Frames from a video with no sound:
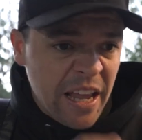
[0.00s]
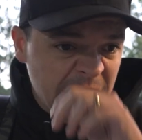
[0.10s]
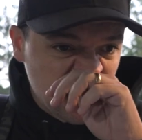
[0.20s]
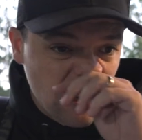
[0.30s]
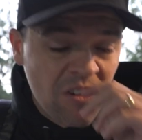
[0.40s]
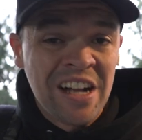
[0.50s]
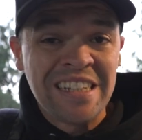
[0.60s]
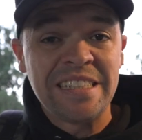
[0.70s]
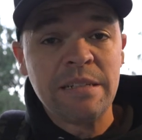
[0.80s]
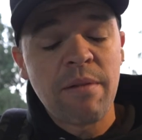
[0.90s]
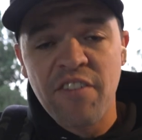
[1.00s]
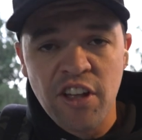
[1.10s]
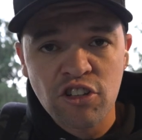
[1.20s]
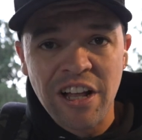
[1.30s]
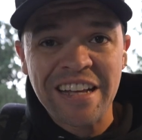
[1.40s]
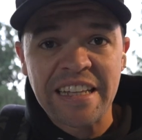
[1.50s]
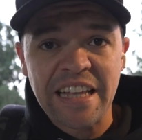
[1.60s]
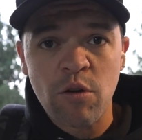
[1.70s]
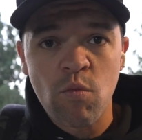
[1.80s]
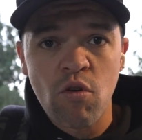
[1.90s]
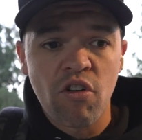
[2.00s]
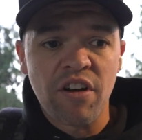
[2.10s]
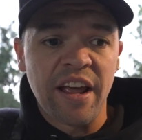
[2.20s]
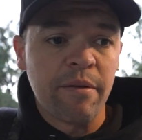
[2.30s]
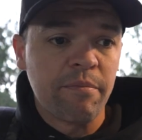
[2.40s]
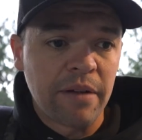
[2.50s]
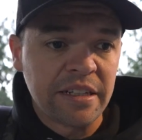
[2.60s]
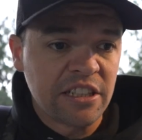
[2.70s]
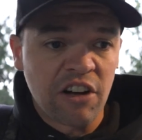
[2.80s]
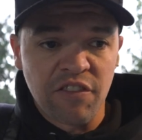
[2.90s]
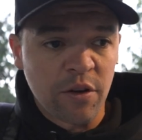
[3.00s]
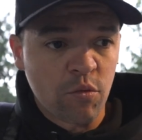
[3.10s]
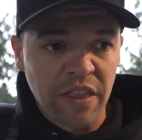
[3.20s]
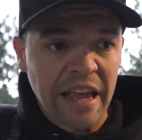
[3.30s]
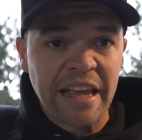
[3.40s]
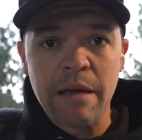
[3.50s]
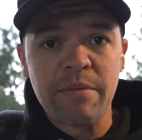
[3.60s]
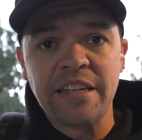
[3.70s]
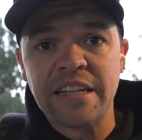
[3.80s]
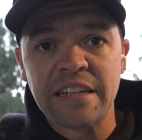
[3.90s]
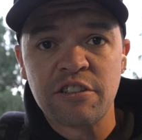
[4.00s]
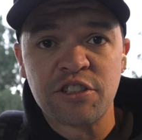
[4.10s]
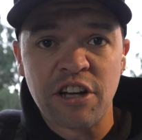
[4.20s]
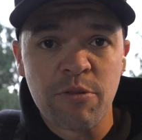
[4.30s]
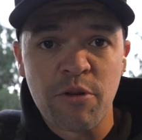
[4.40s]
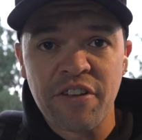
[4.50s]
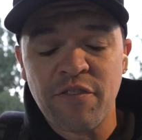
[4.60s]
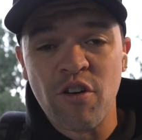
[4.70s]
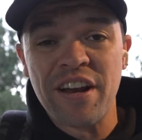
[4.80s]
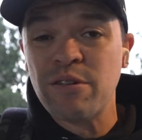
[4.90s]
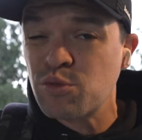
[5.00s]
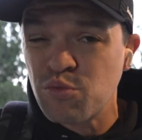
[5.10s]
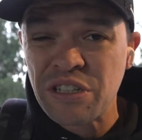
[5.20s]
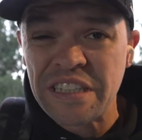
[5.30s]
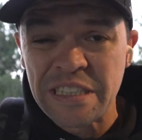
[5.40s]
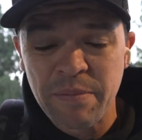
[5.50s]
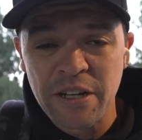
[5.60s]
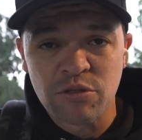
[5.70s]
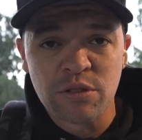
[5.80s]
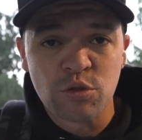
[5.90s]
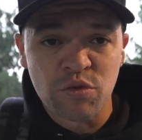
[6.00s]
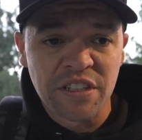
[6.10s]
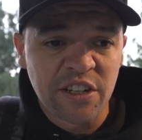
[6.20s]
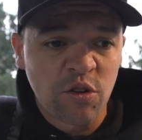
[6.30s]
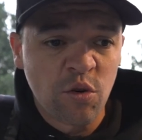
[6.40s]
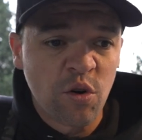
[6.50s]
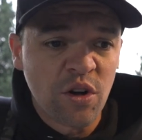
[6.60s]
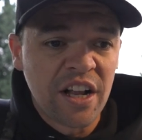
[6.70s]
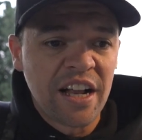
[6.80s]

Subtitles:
And so to see my father-in-law get that award and myself, like they came in and did a little ceremony for it, it was really special. It was really cool.